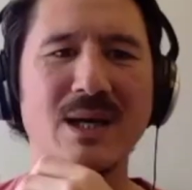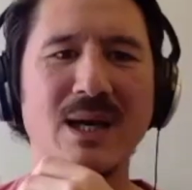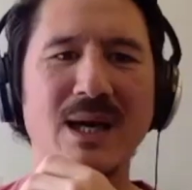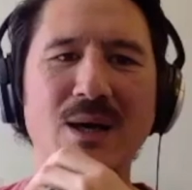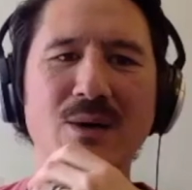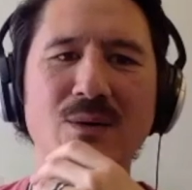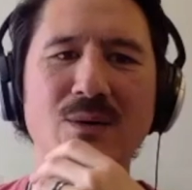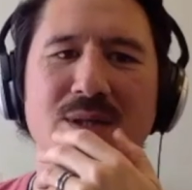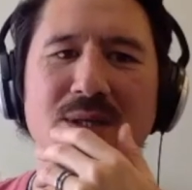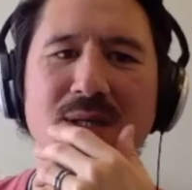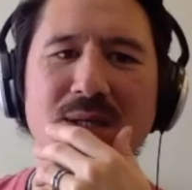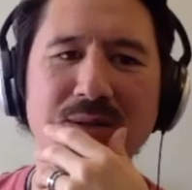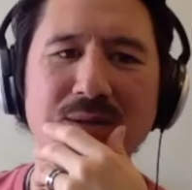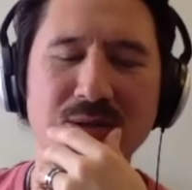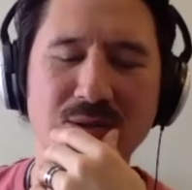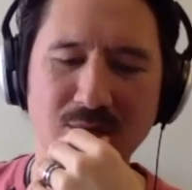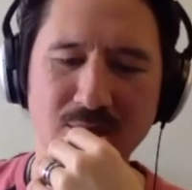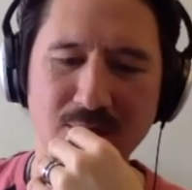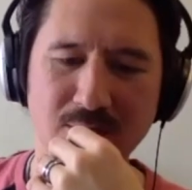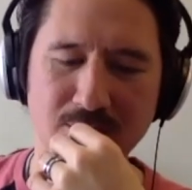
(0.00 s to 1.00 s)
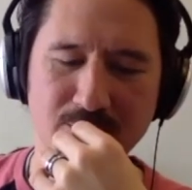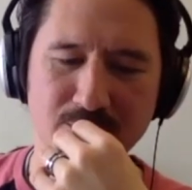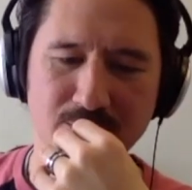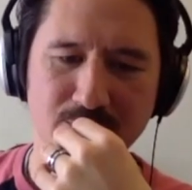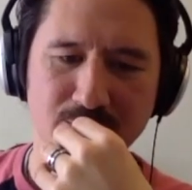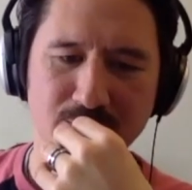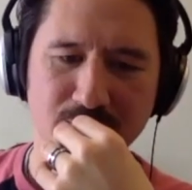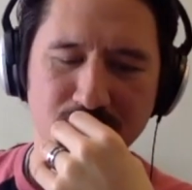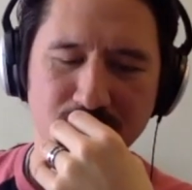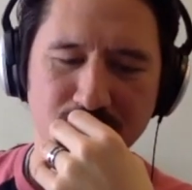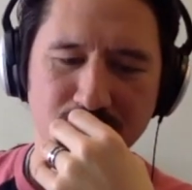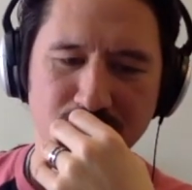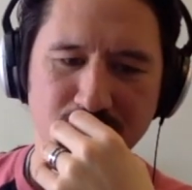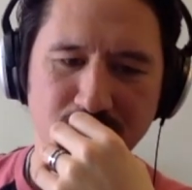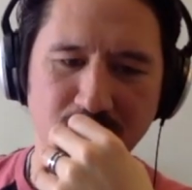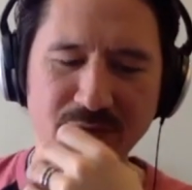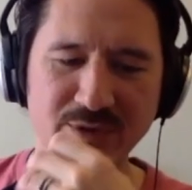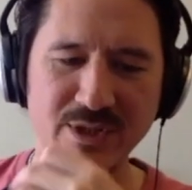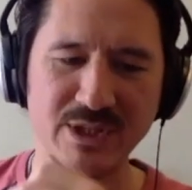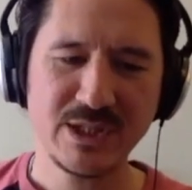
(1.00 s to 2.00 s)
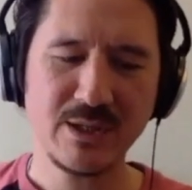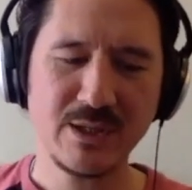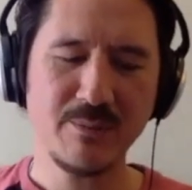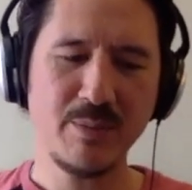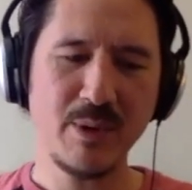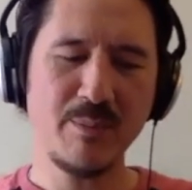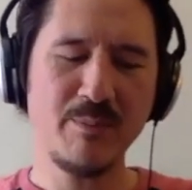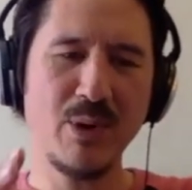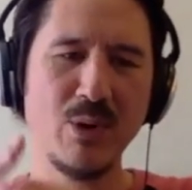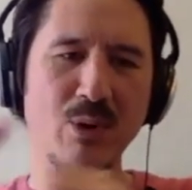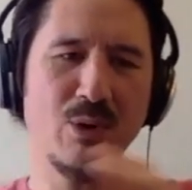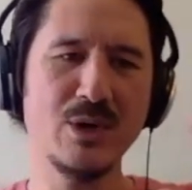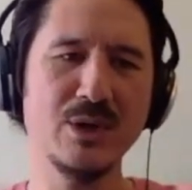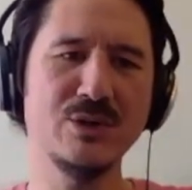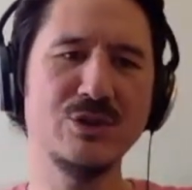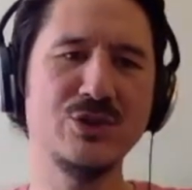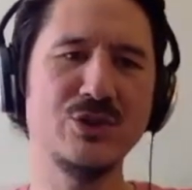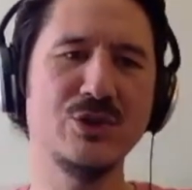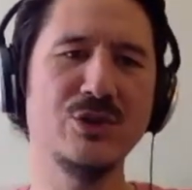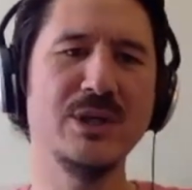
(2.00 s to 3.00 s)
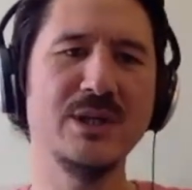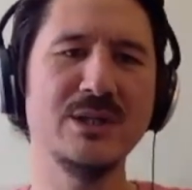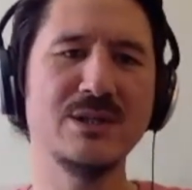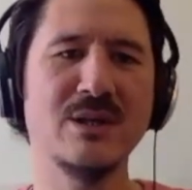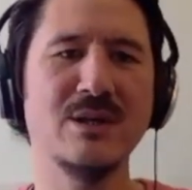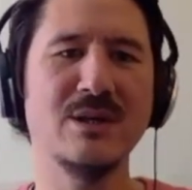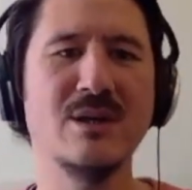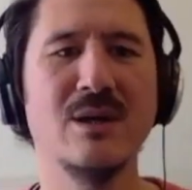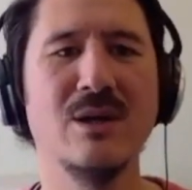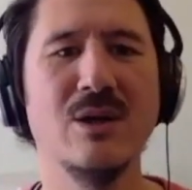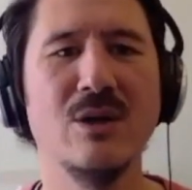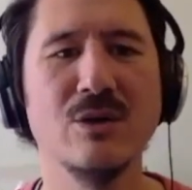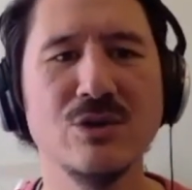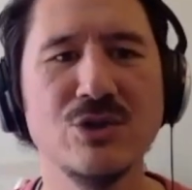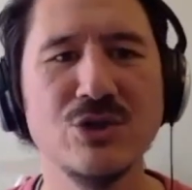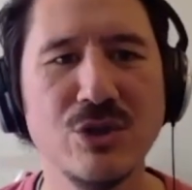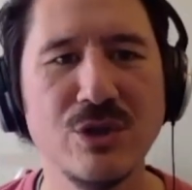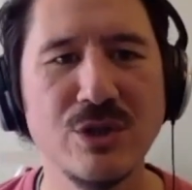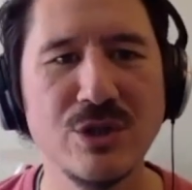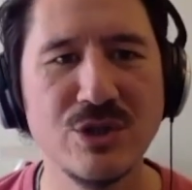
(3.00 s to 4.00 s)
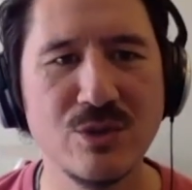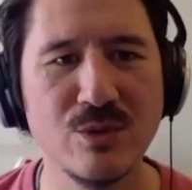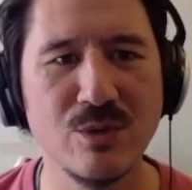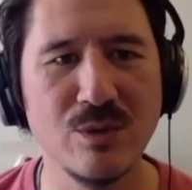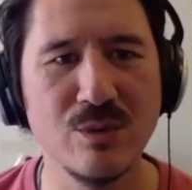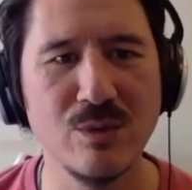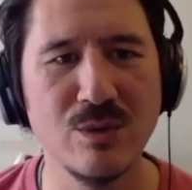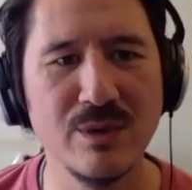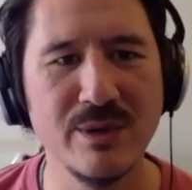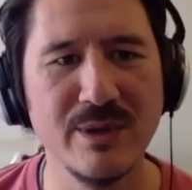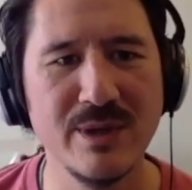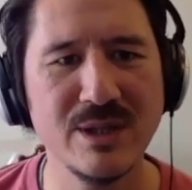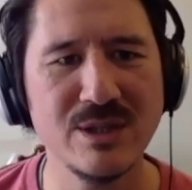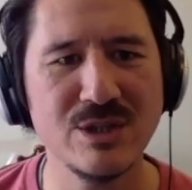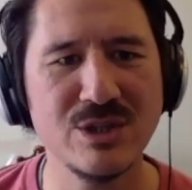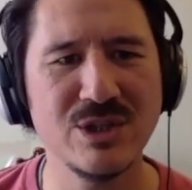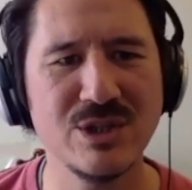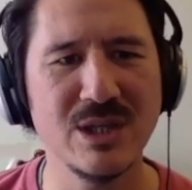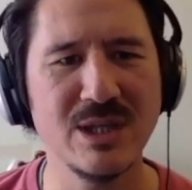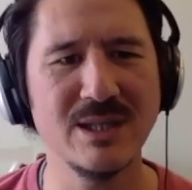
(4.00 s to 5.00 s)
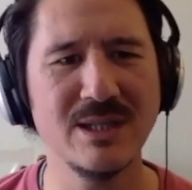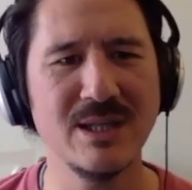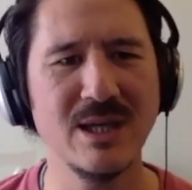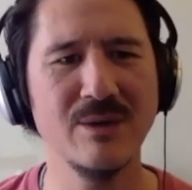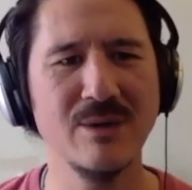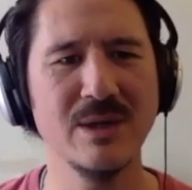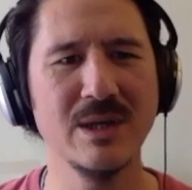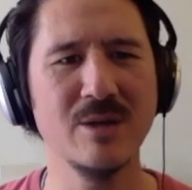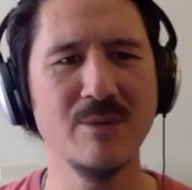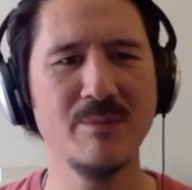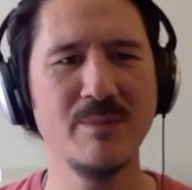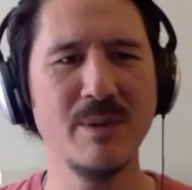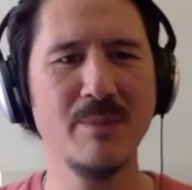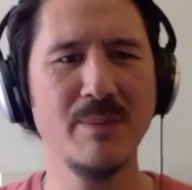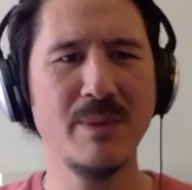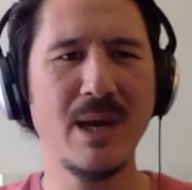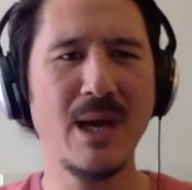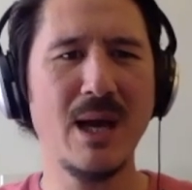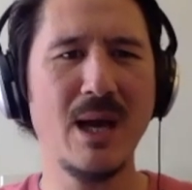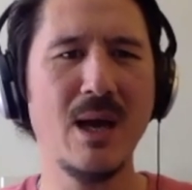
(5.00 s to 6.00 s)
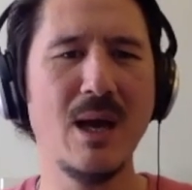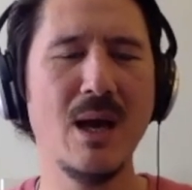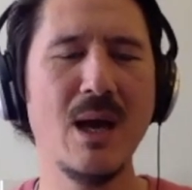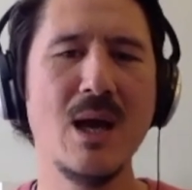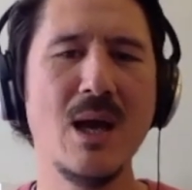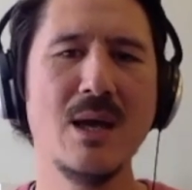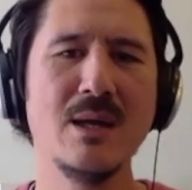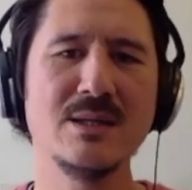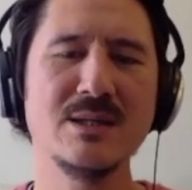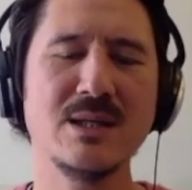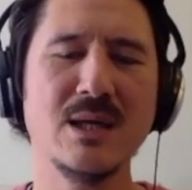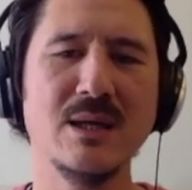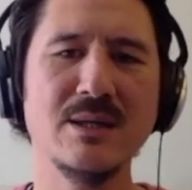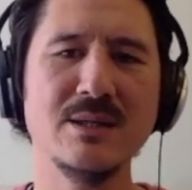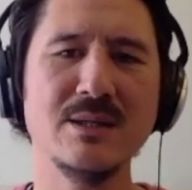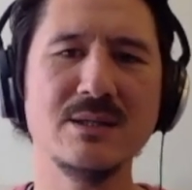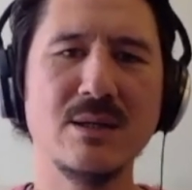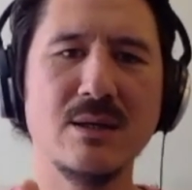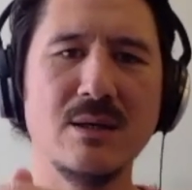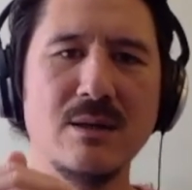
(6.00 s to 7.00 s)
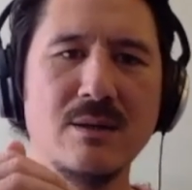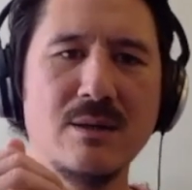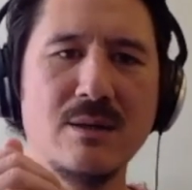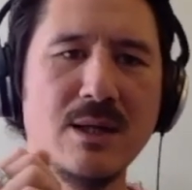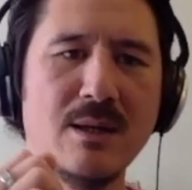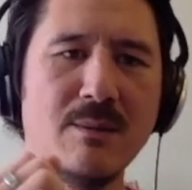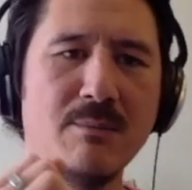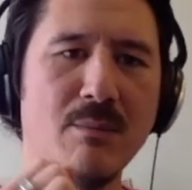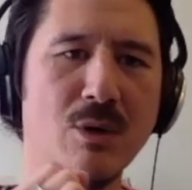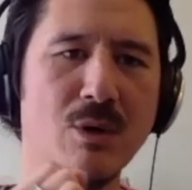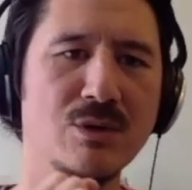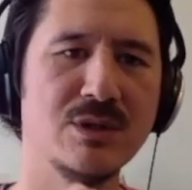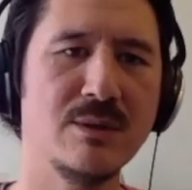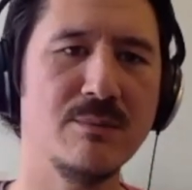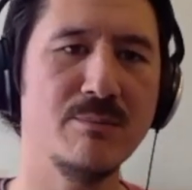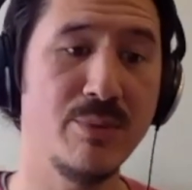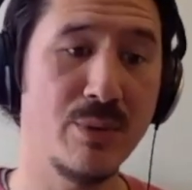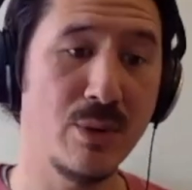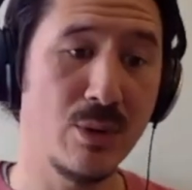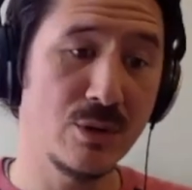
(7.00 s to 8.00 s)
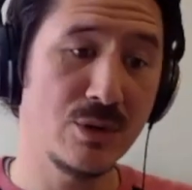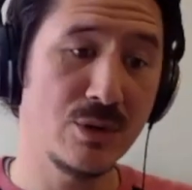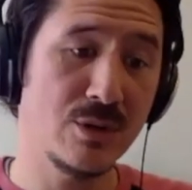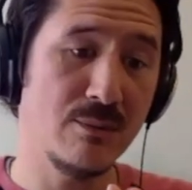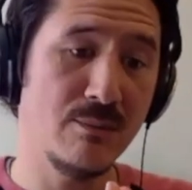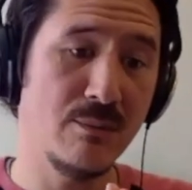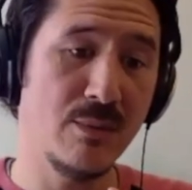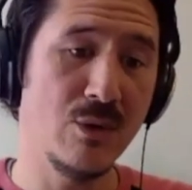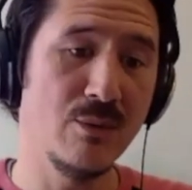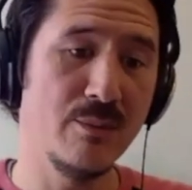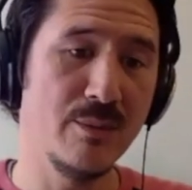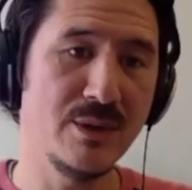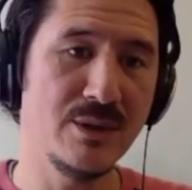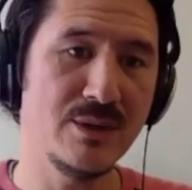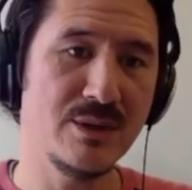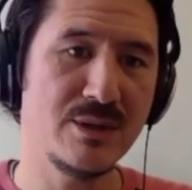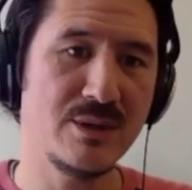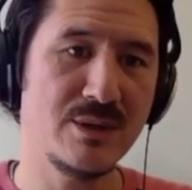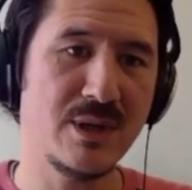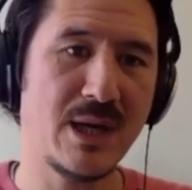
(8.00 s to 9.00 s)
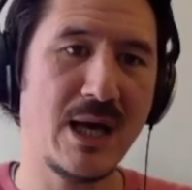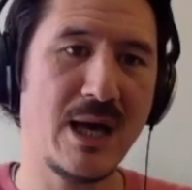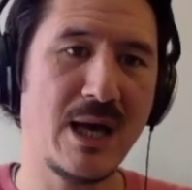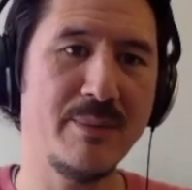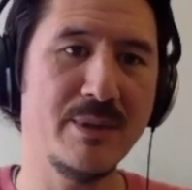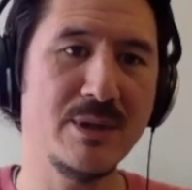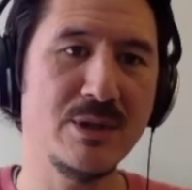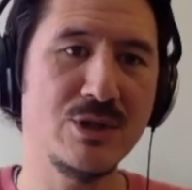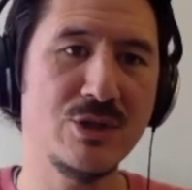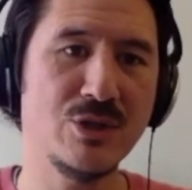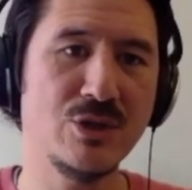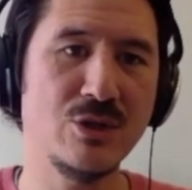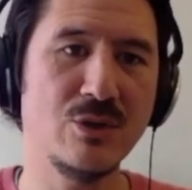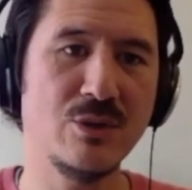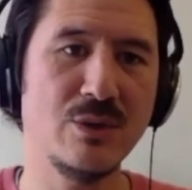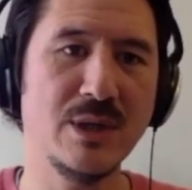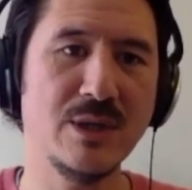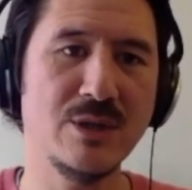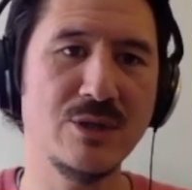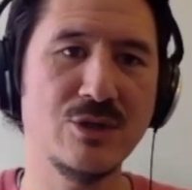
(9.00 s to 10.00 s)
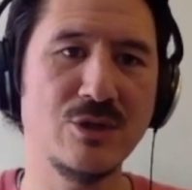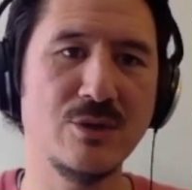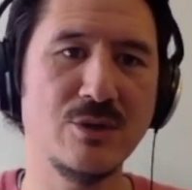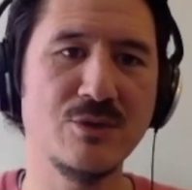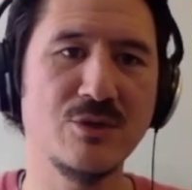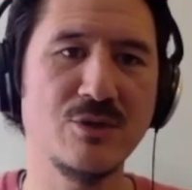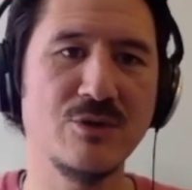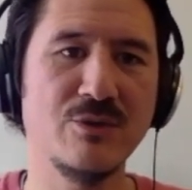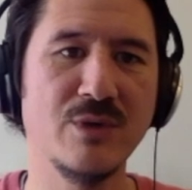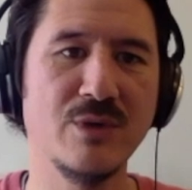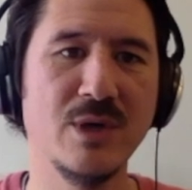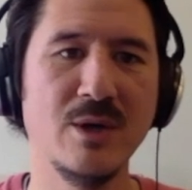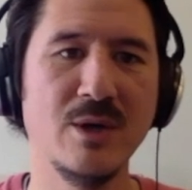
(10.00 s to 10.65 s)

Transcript: how did um, obviously a poker journey is a, a long journey, so we'll, we'll nutshell it down a little bit. But ha- tell us uh, the most important moments that happened to you in terms of